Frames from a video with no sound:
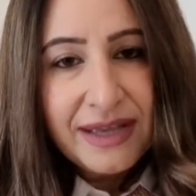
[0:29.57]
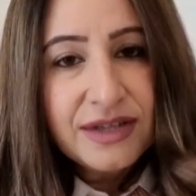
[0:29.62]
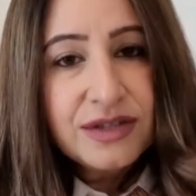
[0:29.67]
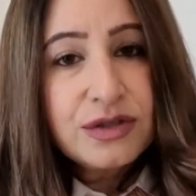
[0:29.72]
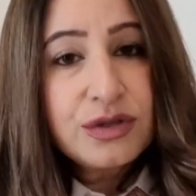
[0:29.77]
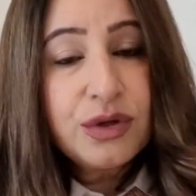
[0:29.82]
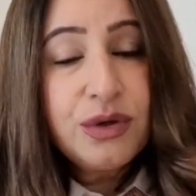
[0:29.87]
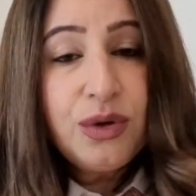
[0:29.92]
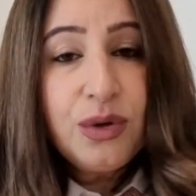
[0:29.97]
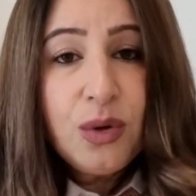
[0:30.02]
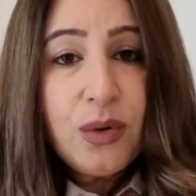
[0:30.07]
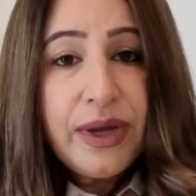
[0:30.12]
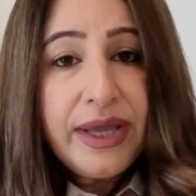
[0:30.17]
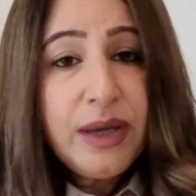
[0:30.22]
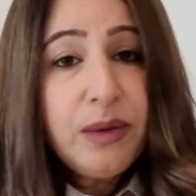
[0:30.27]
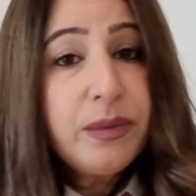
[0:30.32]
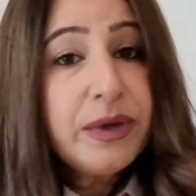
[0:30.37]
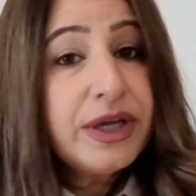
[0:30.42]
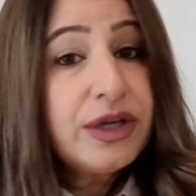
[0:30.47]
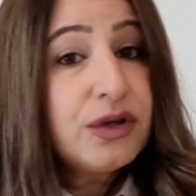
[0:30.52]
So
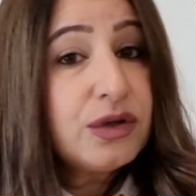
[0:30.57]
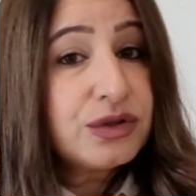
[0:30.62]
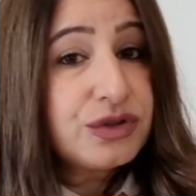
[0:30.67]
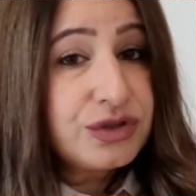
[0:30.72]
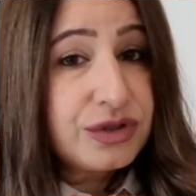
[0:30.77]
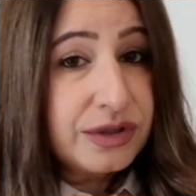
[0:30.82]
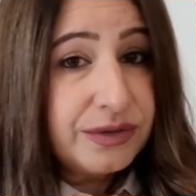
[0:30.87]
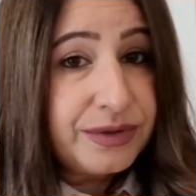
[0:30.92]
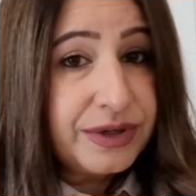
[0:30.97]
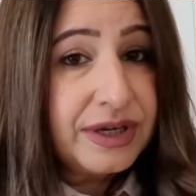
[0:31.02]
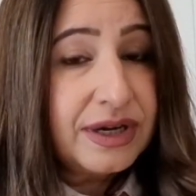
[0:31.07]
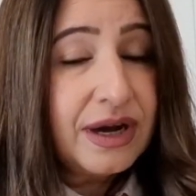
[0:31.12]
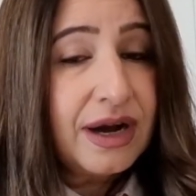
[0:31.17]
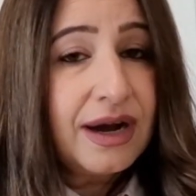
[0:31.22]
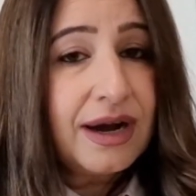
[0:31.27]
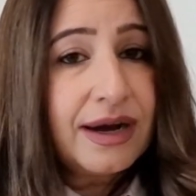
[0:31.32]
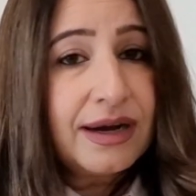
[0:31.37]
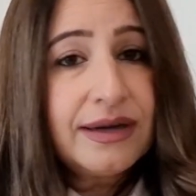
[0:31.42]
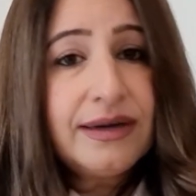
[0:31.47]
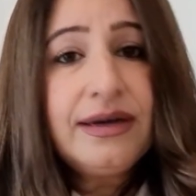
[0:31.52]
knowing where your children
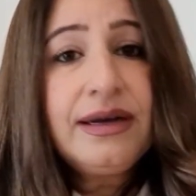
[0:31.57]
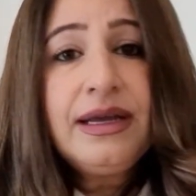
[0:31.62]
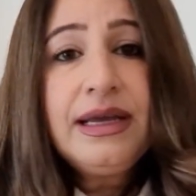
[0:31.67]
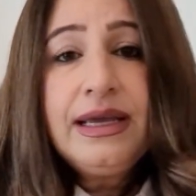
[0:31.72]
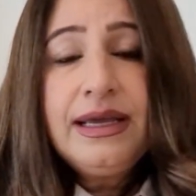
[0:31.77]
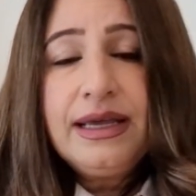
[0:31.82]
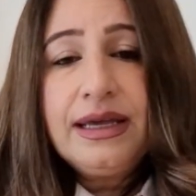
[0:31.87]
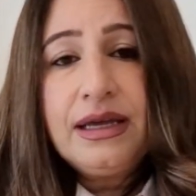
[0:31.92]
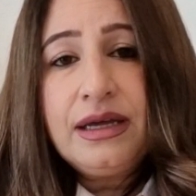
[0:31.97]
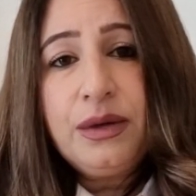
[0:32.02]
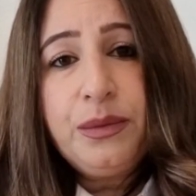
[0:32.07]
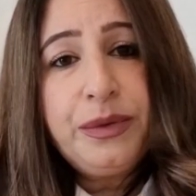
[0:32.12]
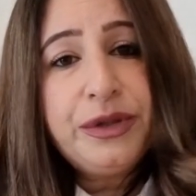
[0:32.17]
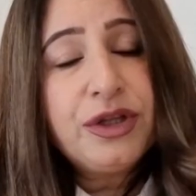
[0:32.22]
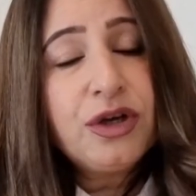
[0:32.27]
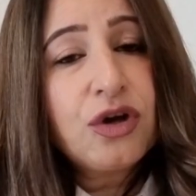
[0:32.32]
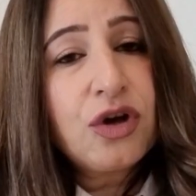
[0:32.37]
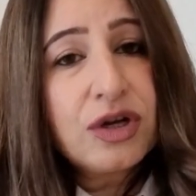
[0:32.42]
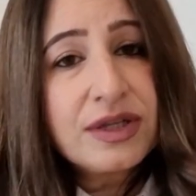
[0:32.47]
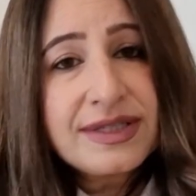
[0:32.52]
are with
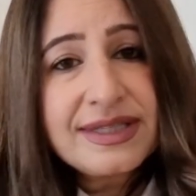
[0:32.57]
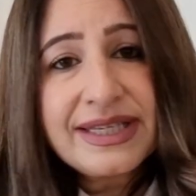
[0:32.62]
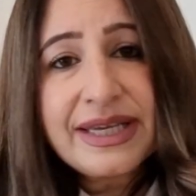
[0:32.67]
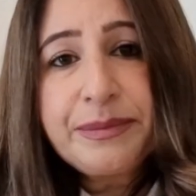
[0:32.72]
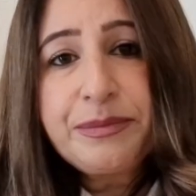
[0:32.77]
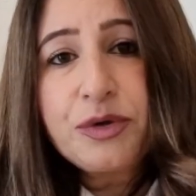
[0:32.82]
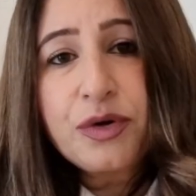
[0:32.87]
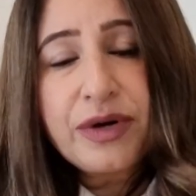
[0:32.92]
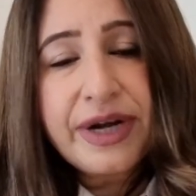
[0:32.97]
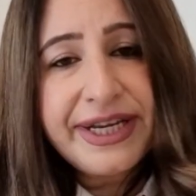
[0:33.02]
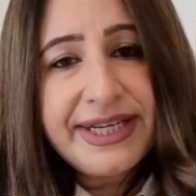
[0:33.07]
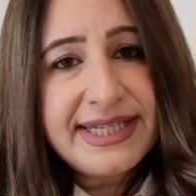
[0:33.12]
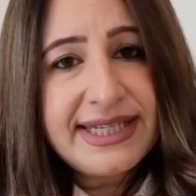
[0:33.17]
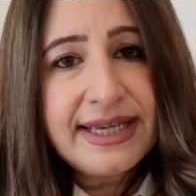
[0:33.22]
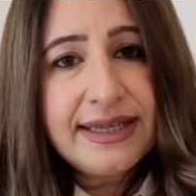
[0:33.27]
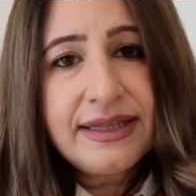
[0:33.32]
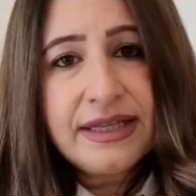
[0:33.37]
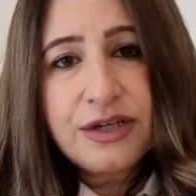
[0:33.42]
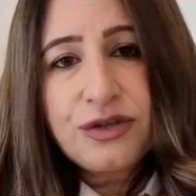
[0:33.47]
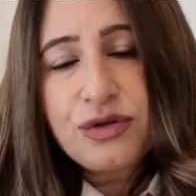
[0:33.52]
the concept or
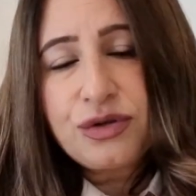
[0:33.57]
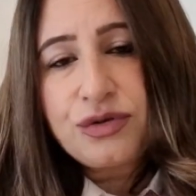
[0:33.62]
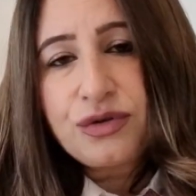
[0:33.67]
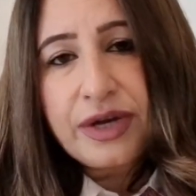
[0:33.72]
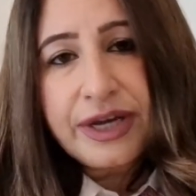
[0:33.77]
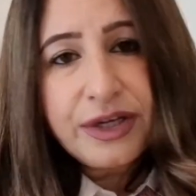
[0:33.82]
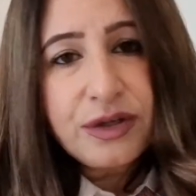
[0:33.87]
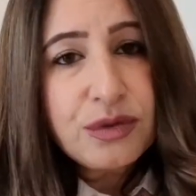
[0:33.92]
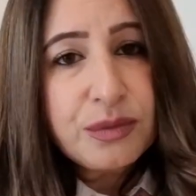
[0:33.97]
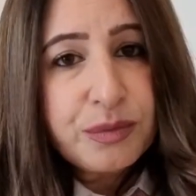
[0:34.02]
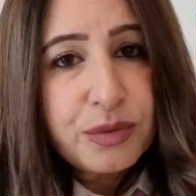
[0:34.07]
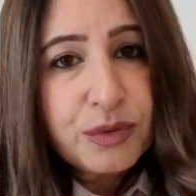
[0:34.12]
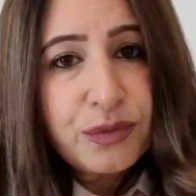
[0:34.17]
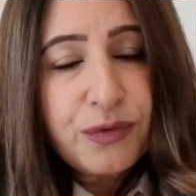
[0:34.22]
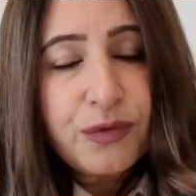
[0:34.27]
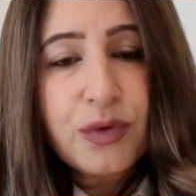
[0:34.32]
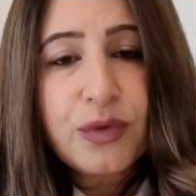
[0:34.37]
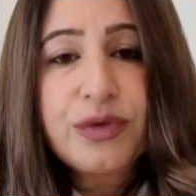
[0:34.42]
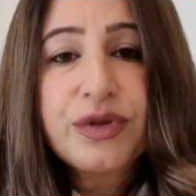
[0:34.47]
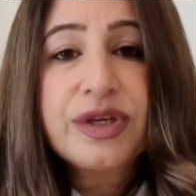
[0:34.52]
idea that you're trying to put
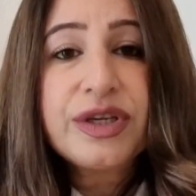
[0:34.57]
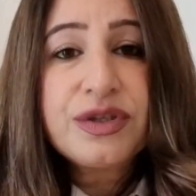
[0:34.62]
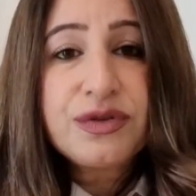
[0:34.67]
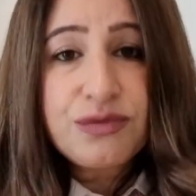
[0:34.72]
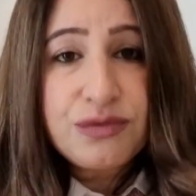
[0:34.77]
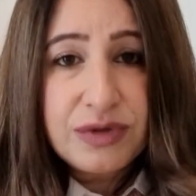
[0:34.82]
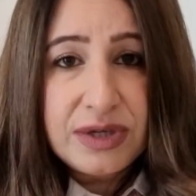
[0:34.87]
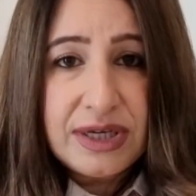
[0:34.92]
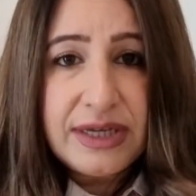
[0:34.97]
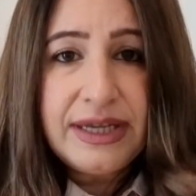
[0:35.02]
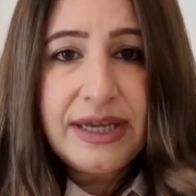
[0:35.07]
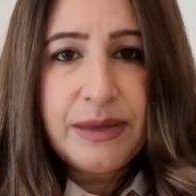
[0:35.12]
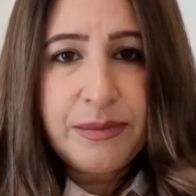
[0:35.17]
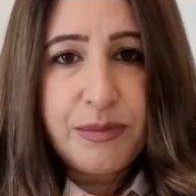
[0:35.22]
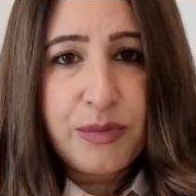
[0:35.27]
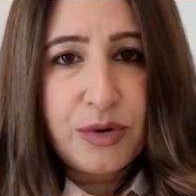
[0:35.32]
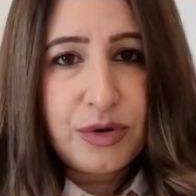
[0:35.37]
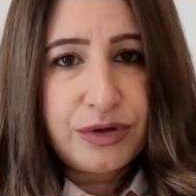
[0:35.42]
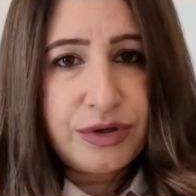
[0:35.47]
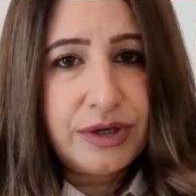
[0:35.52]
forth is really
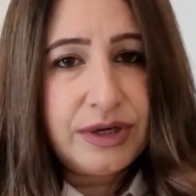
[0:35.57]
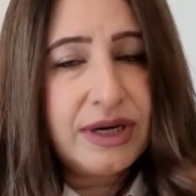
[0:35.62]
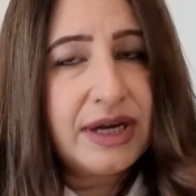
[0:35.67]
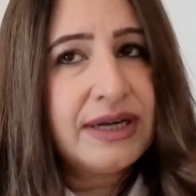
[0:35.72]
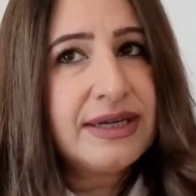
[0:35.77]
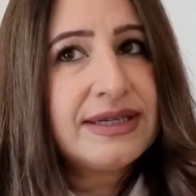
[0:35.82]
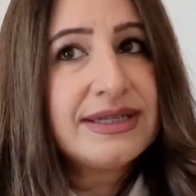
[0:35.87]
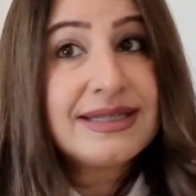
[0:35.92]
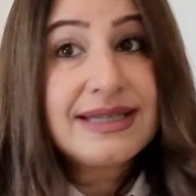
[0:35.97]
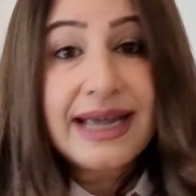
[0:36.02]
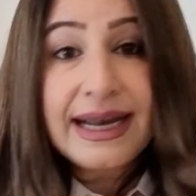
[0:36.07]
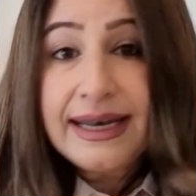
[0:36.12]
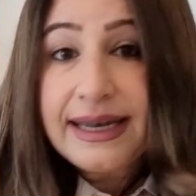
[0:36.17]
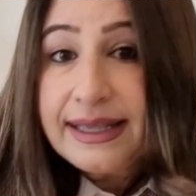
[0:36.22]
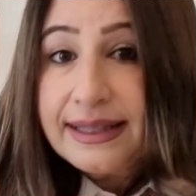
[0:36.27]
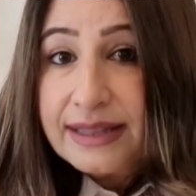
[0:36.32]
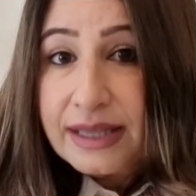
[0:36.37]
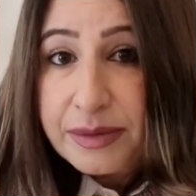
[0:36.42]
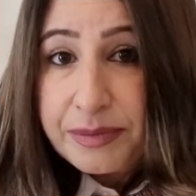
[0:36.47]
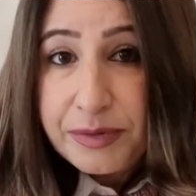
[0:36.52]
important.
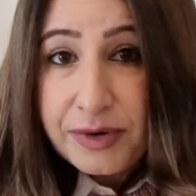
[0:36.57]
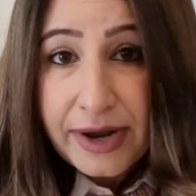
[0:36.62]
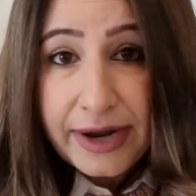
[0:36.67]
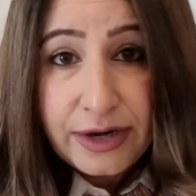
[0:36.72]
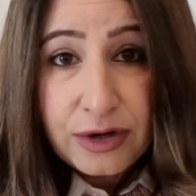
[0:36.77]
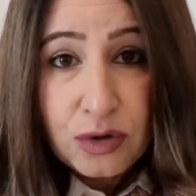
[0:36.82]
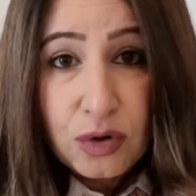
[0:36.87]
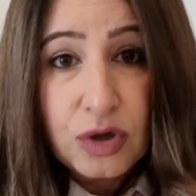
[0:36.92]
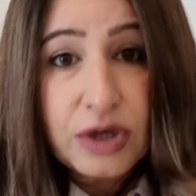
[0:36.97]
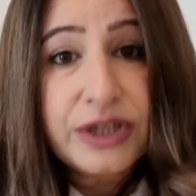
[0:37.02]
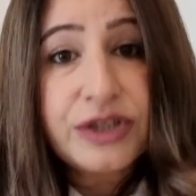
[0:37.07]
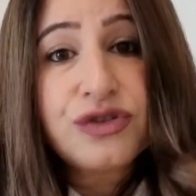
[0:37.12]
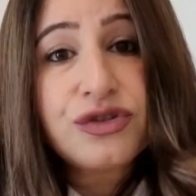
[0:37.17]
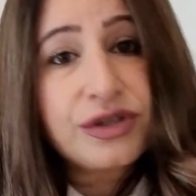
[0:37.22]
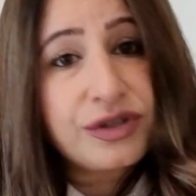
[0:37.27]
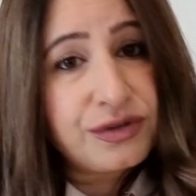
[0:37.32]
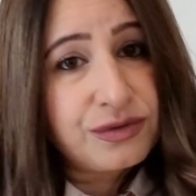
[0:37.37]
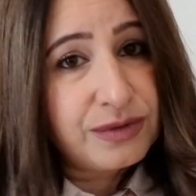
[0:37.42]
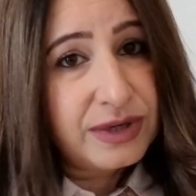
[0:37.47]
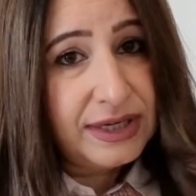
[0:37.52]
Understanding their prior knowledge
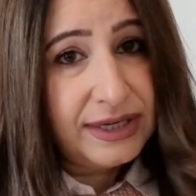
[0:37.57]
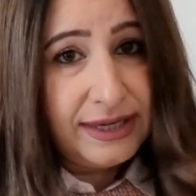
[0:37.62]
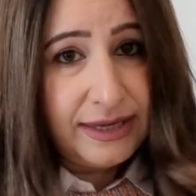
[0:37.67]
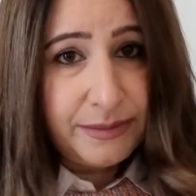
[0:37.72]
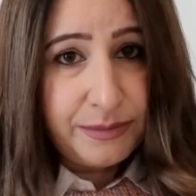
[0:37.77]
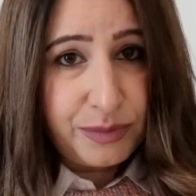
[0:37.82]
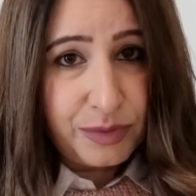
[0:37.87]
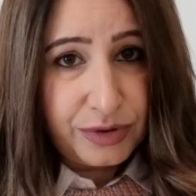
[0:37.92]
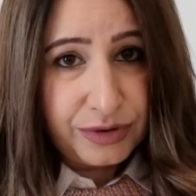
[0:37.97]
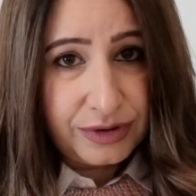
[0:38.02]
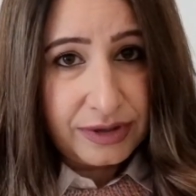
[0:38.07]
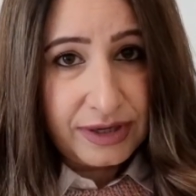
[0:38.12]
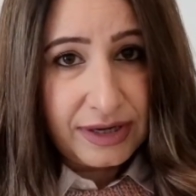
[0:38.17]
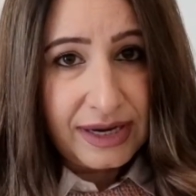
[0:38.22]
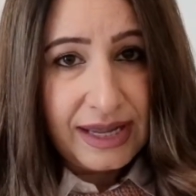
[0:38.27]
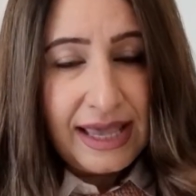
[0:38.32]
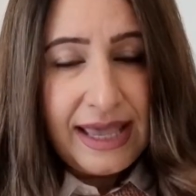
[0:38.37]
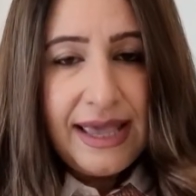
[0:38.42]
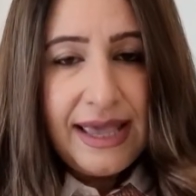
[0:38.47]
is really important.